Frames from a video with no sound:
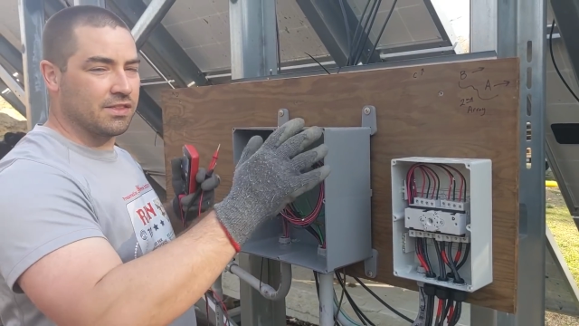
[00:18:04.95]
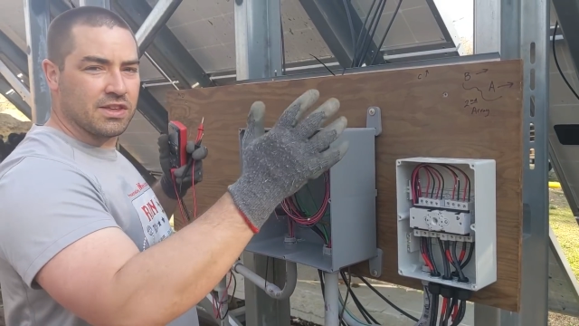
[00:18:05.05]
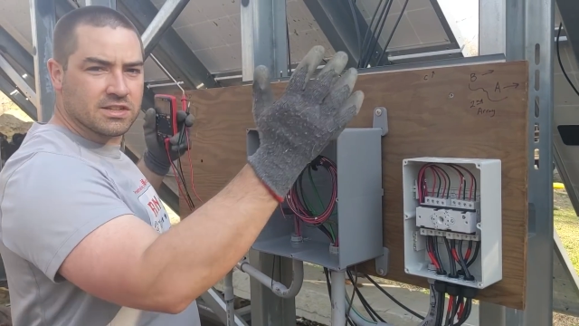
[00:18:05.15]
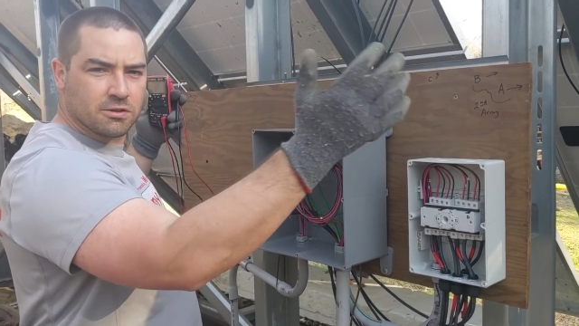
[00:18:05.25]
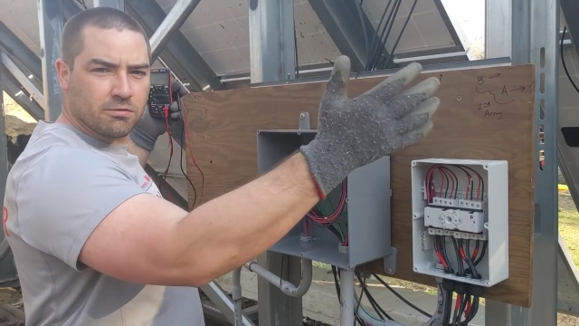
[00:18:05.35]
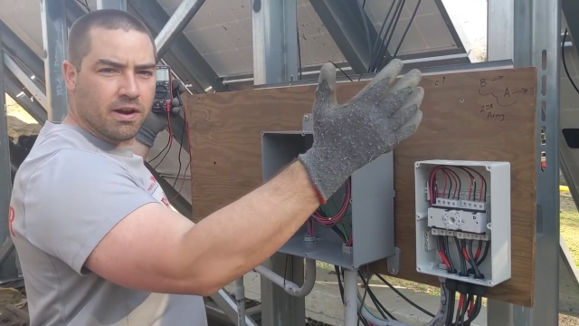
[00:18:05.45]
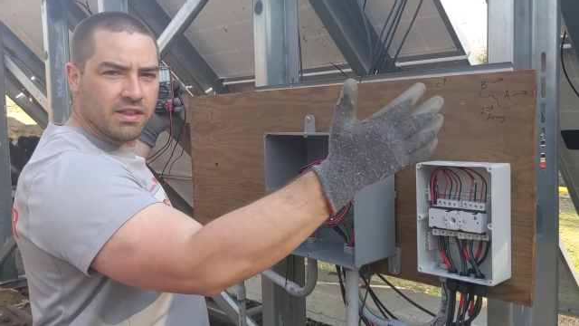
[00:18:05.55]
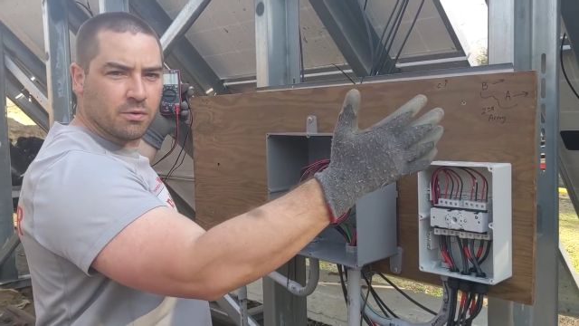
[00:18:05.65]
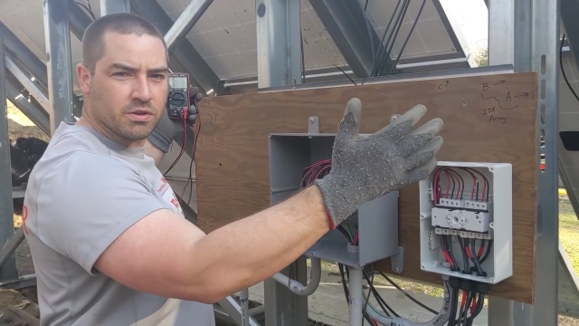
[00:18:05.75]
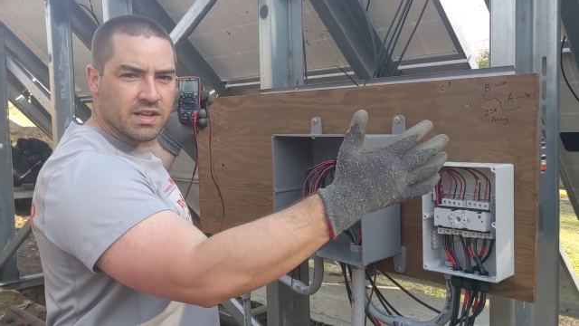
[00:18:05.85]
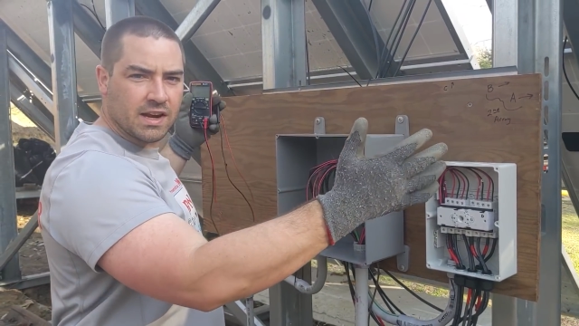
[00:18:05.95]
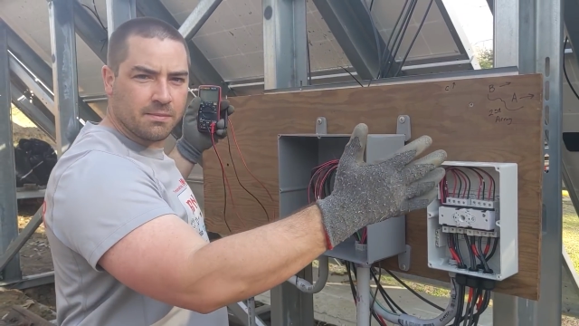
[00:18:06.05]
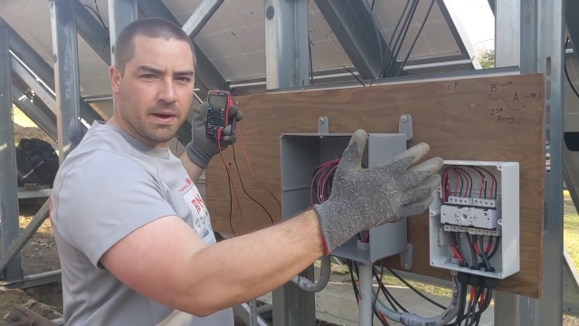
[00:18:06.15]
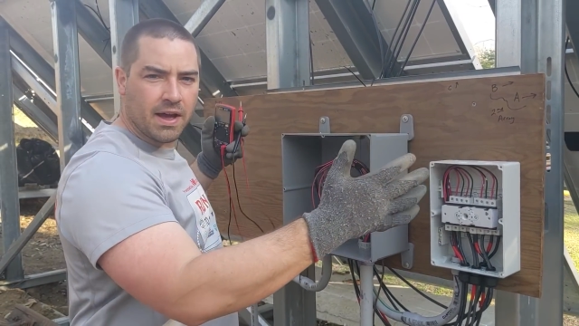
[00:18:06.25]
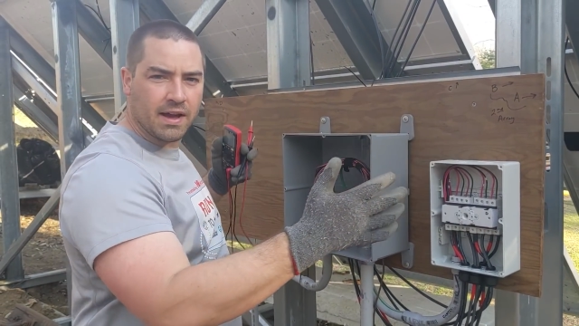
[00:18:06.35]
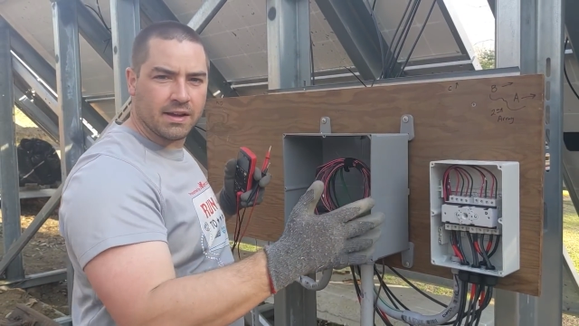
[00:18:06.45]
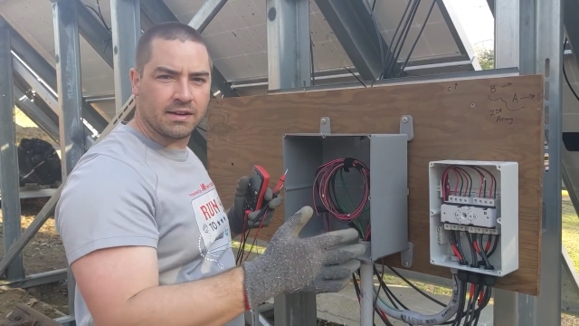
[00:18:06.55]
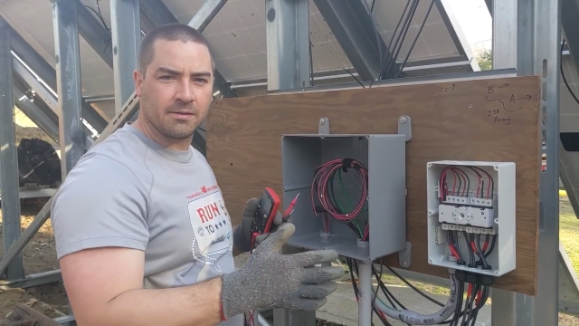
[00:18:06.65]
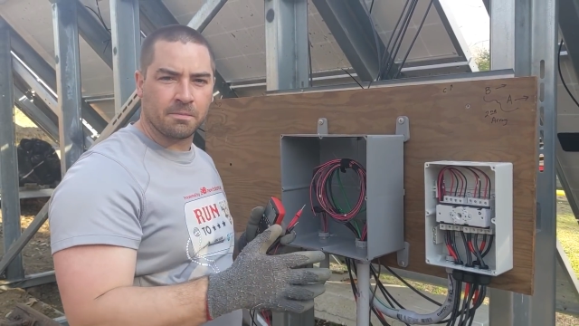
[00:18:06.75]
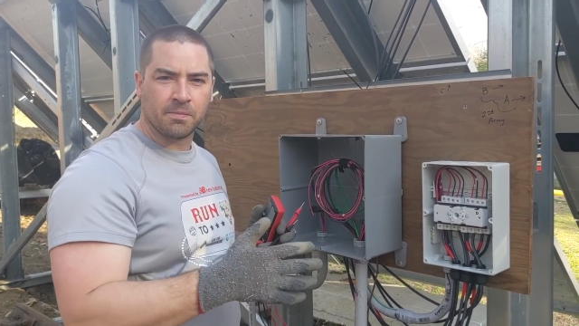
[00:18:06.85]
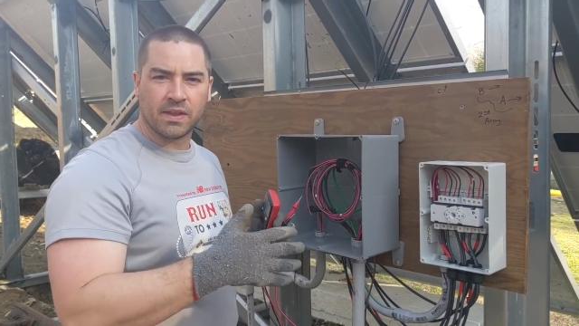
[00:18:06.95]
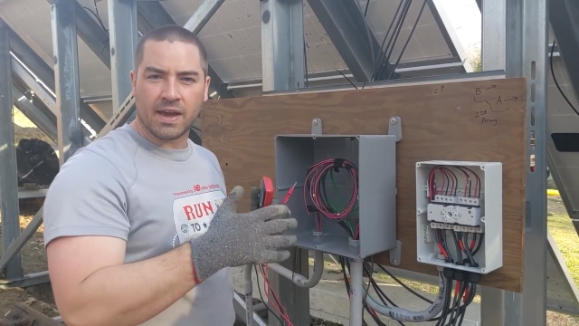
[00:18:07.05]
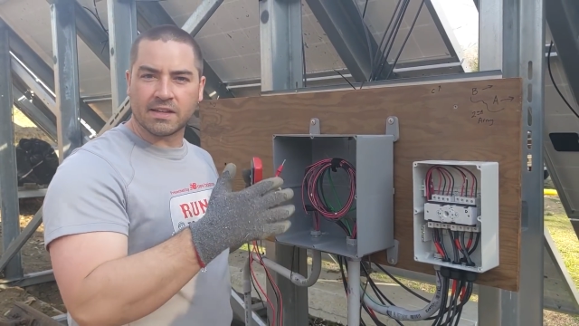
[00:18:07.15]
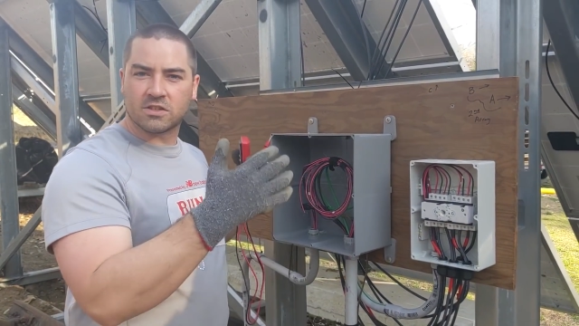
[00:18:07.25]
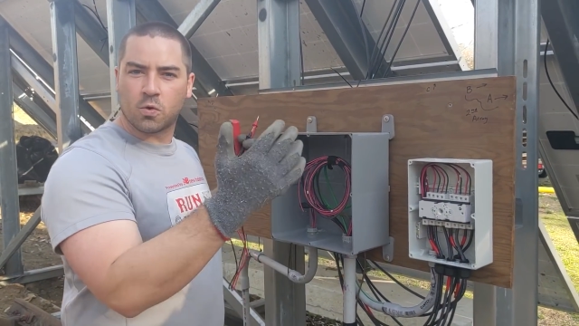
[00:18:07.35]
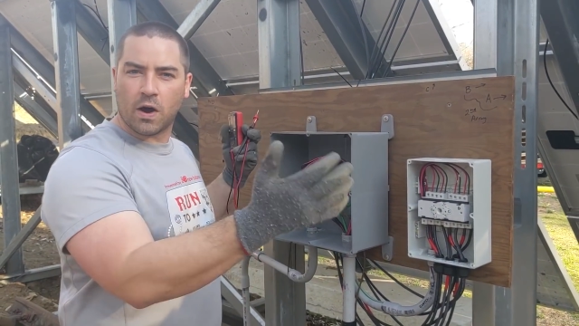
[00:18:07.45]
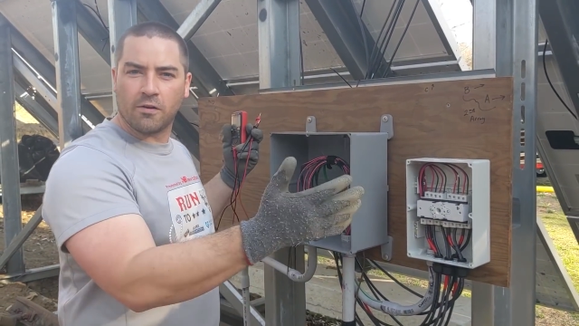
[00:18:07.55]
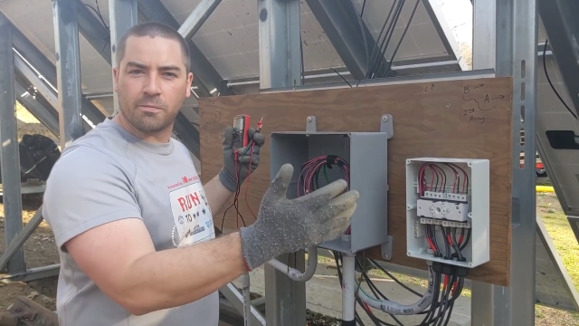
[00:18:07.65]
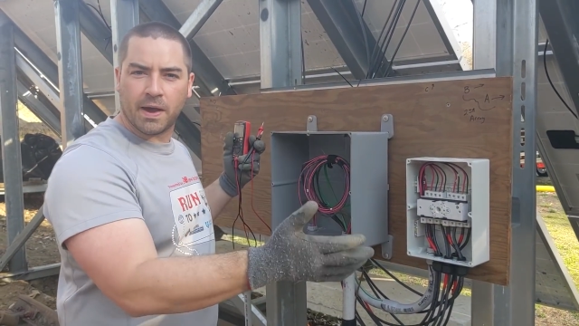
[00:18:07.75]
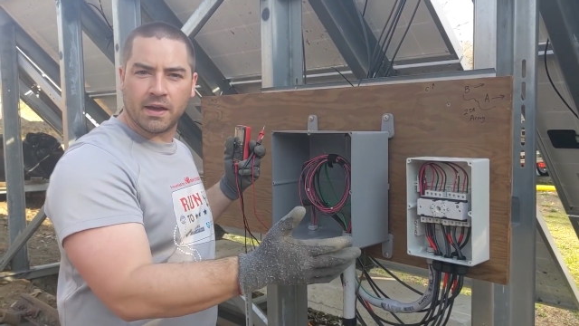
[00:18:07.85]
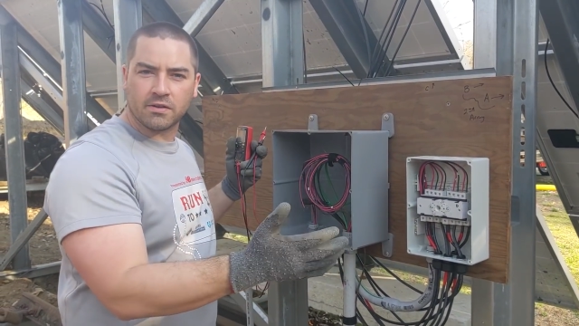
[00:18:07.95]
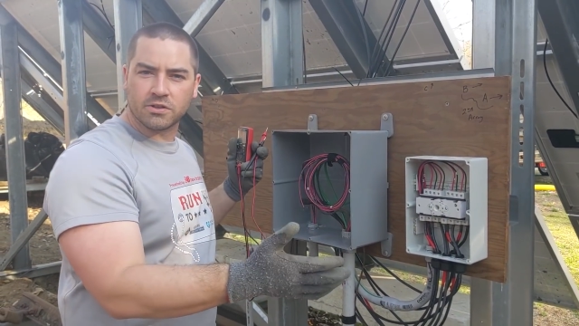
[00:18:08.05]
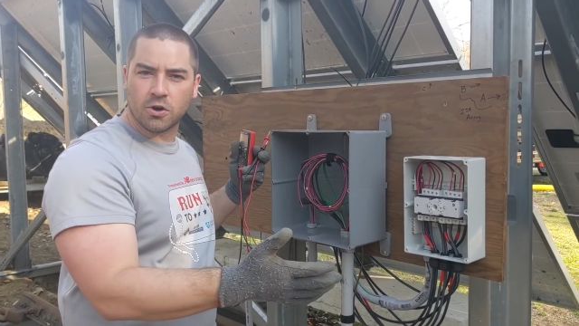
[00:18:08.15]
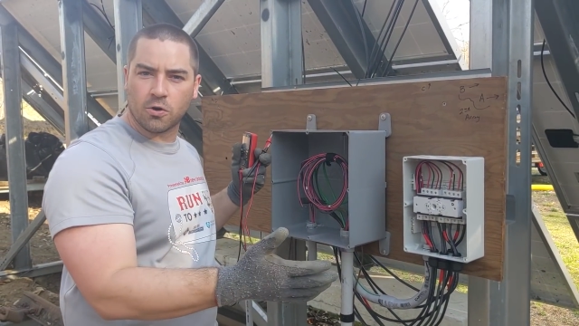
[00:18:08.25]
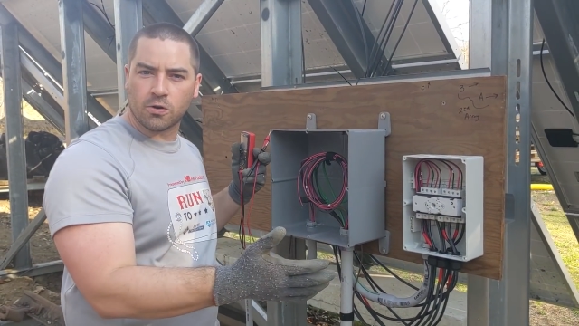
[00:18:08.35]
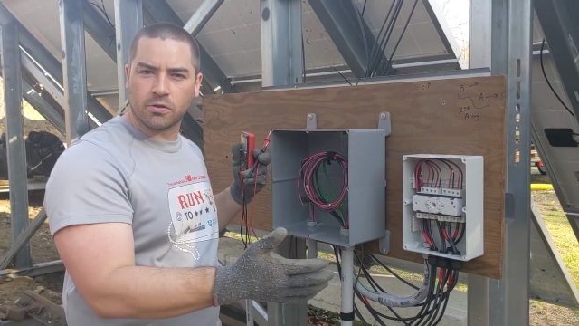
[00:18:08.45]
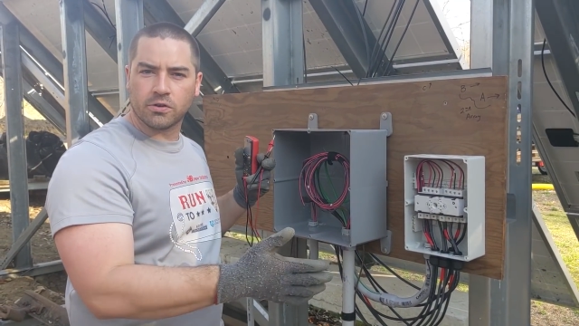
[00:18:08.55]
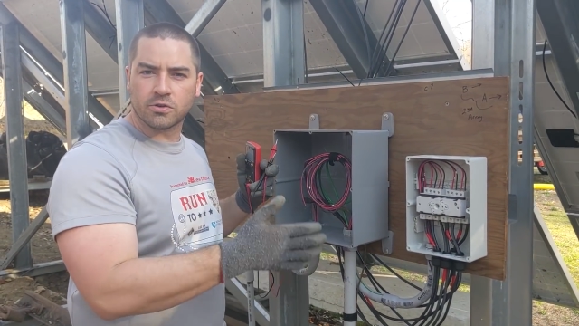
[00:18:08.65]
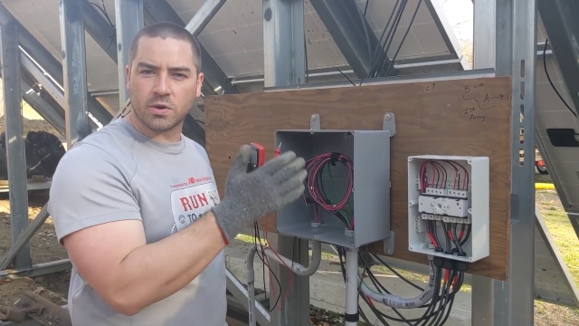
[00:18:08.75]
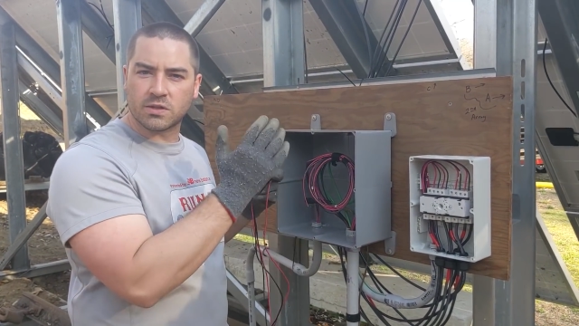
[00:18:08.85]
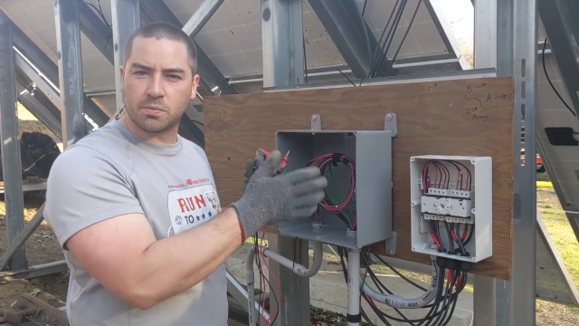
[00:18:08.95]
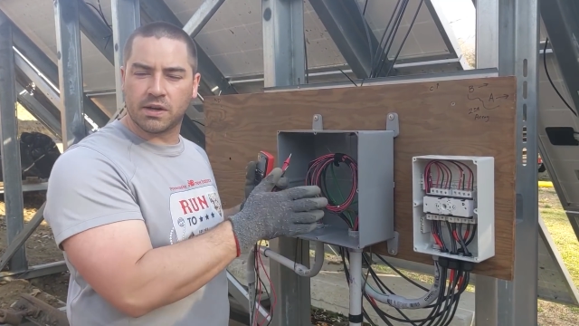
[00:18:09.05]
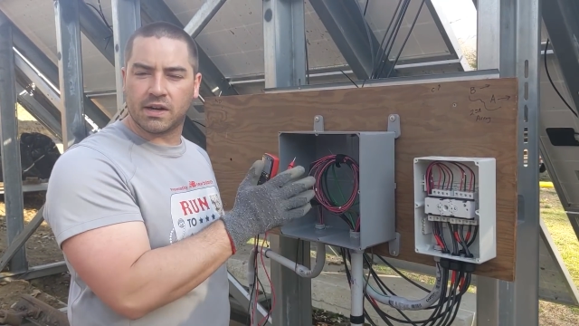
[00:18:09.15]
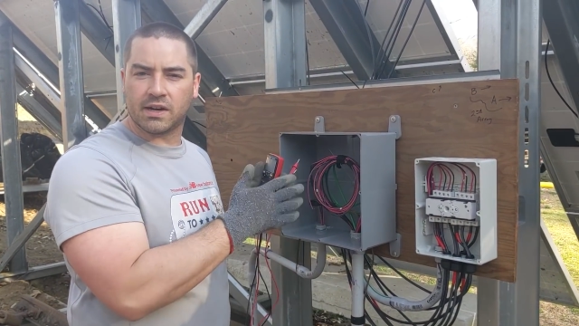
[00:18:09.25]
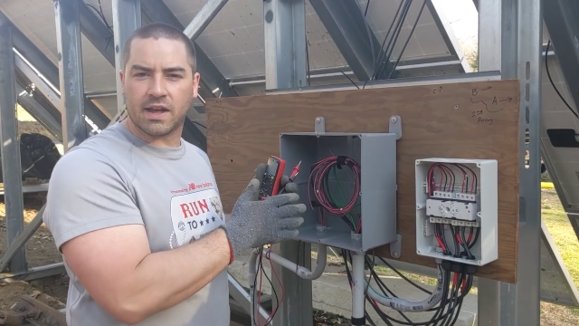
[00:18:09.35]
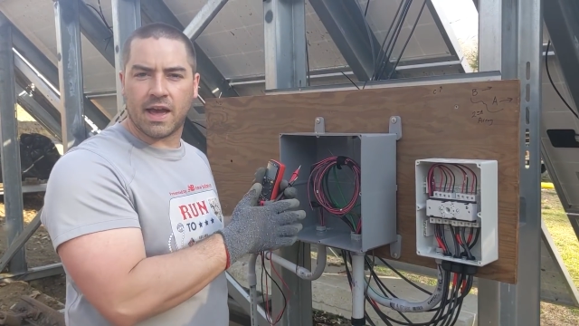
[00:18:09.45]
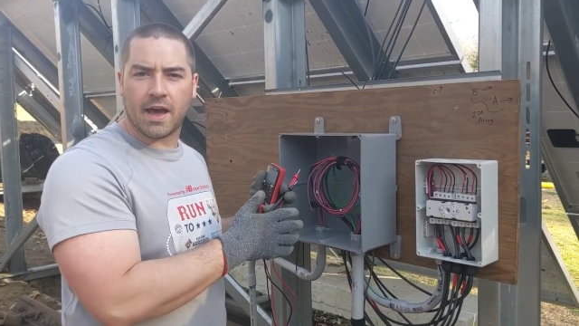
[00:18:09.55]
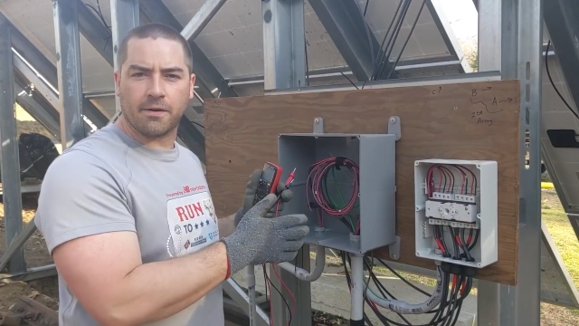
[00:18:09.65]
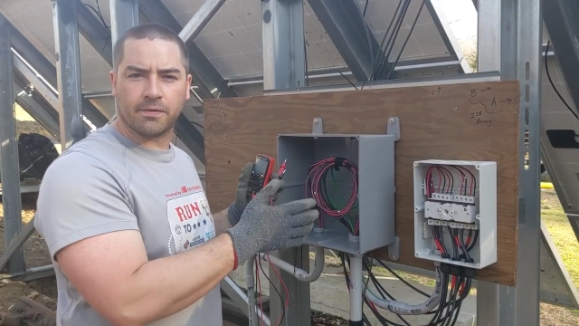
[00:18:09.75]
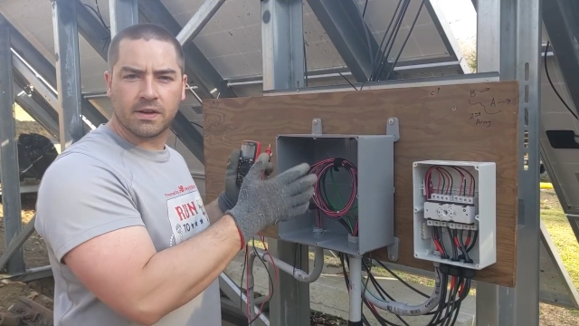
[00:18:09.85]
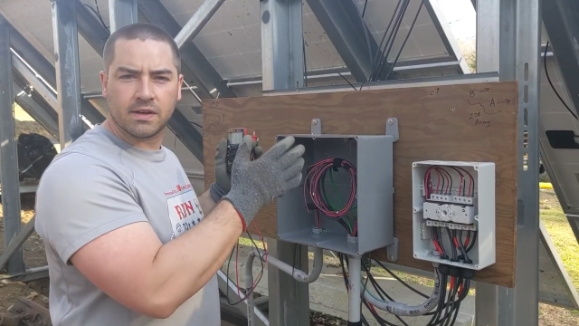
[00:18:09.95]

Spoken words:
this array that we're standing behind has 12 panels total, so I split it in half.